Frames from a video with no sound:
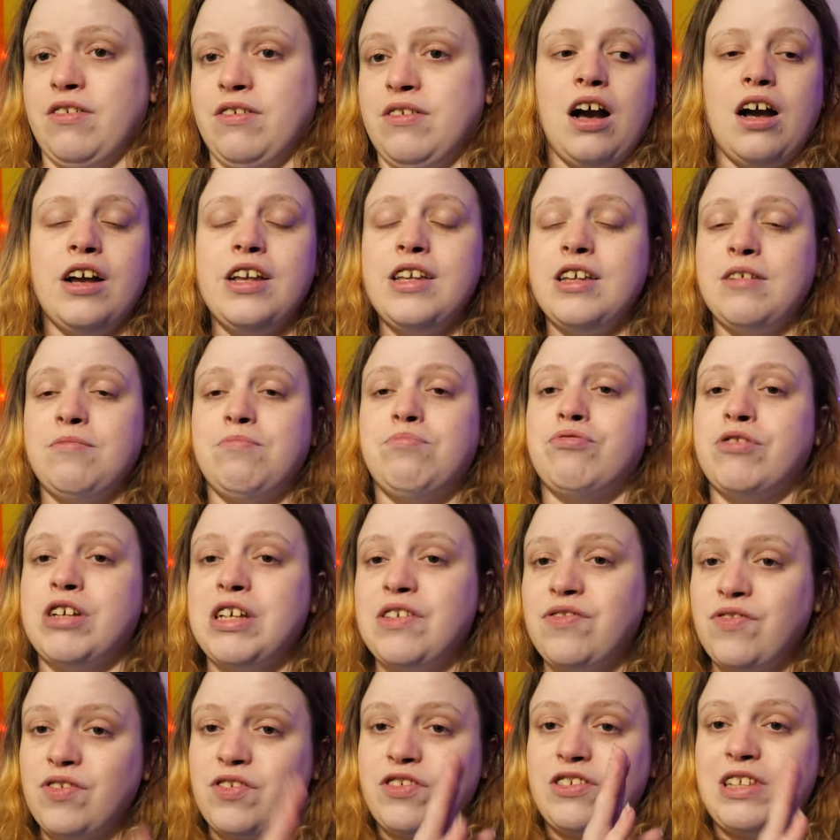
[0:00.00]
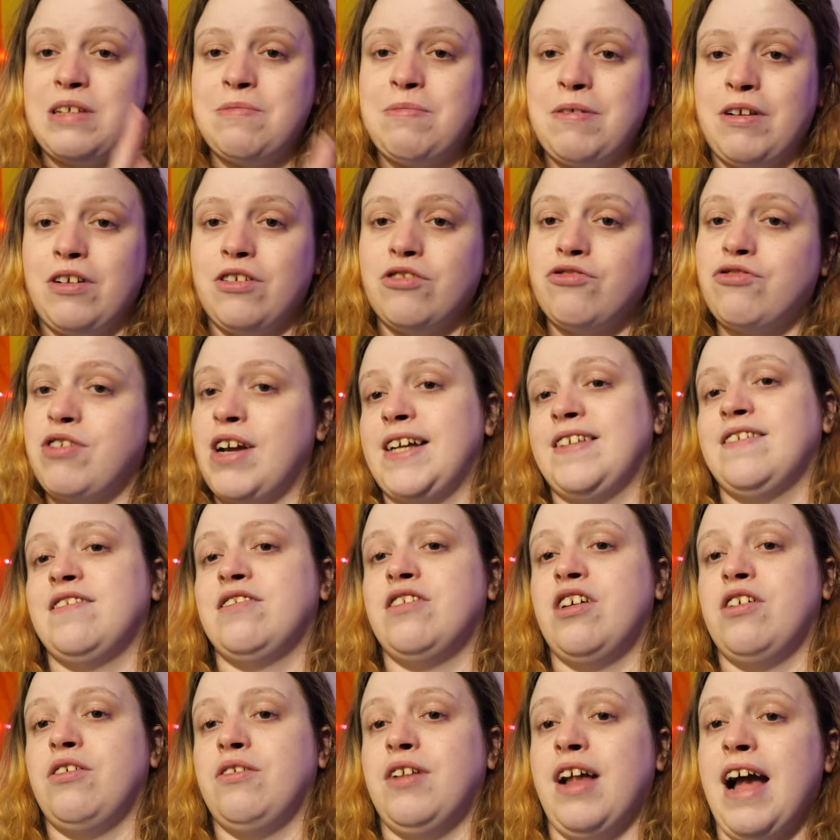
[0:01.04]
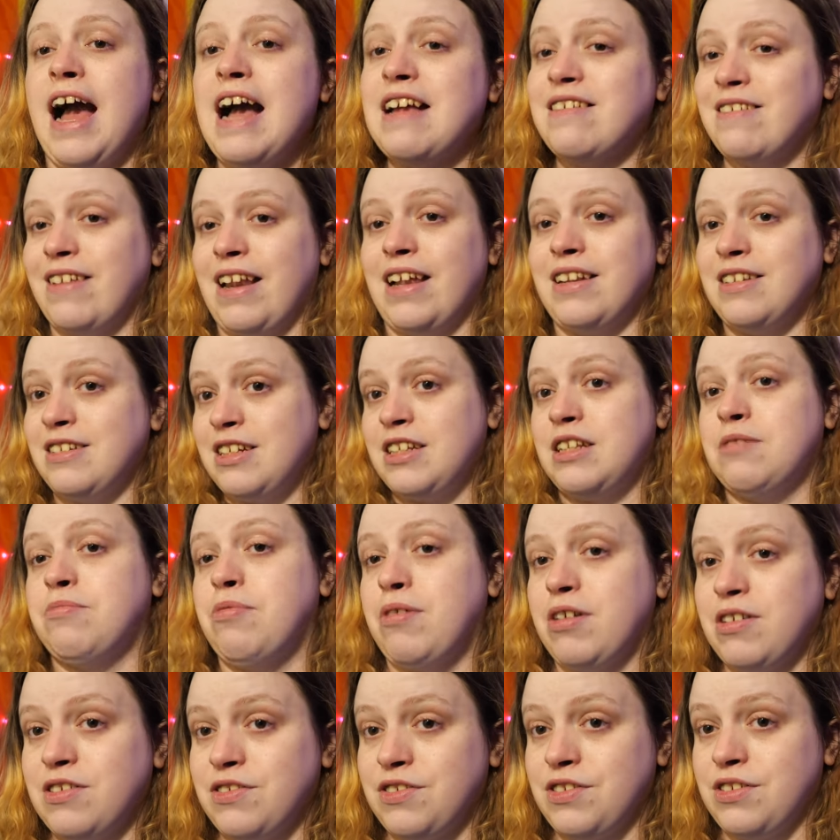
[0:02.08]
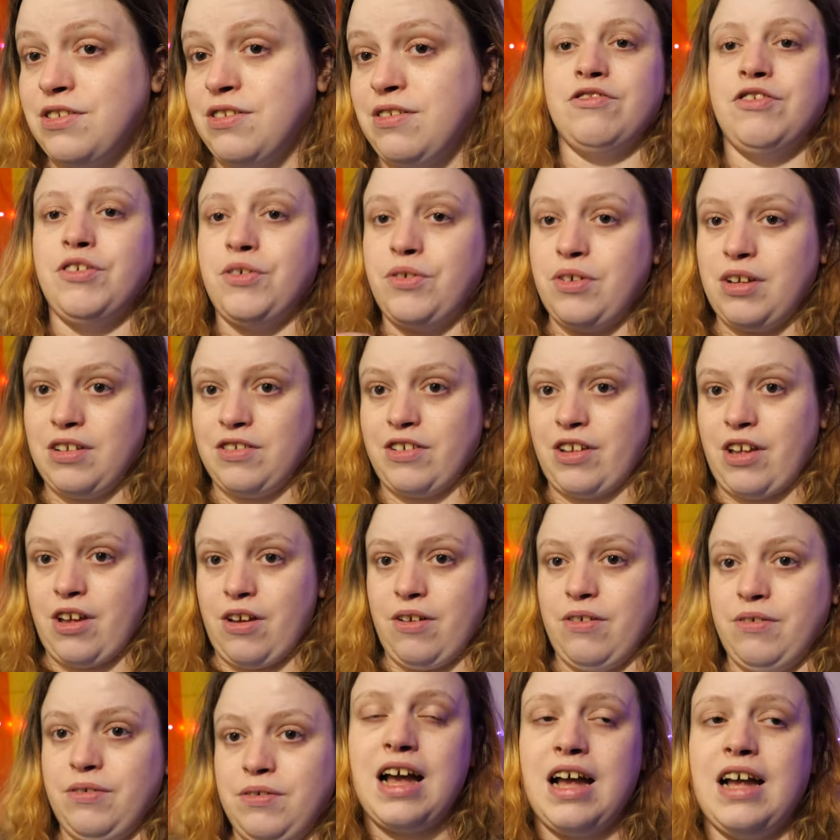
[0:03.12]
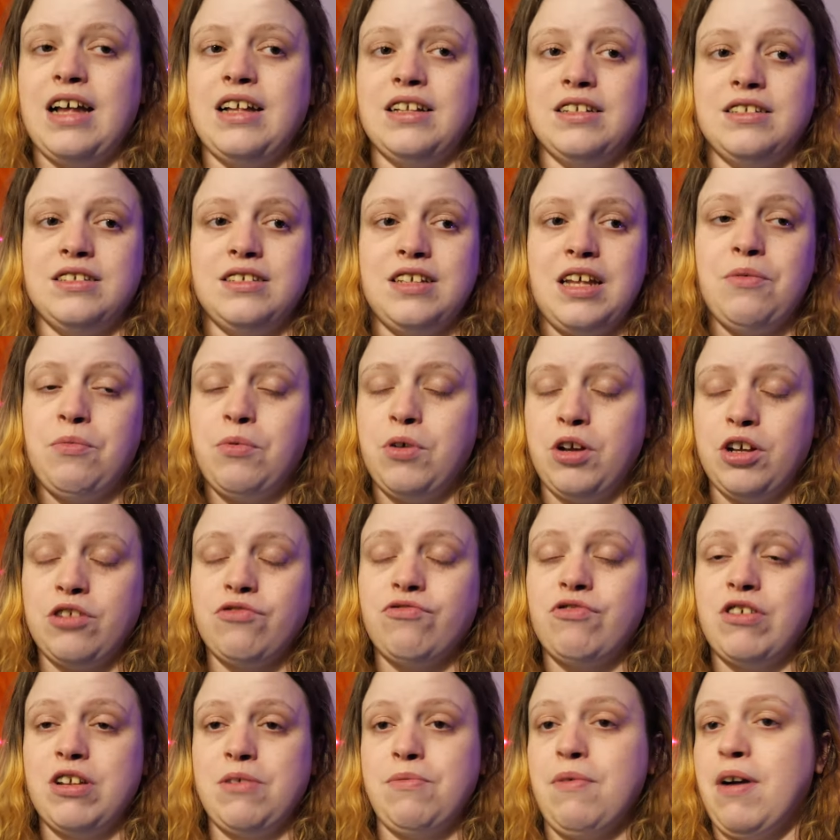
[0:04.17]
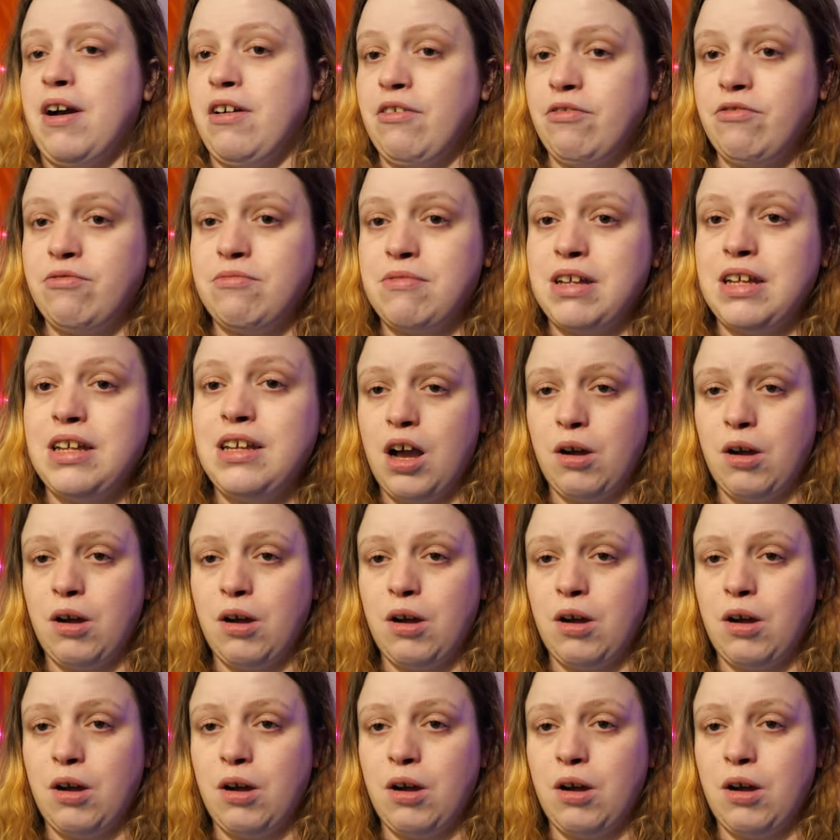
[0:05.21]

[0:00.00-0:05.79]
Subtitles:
I had previously been on Trazodone as an antidepressant a few years ago, and it worked really well for me.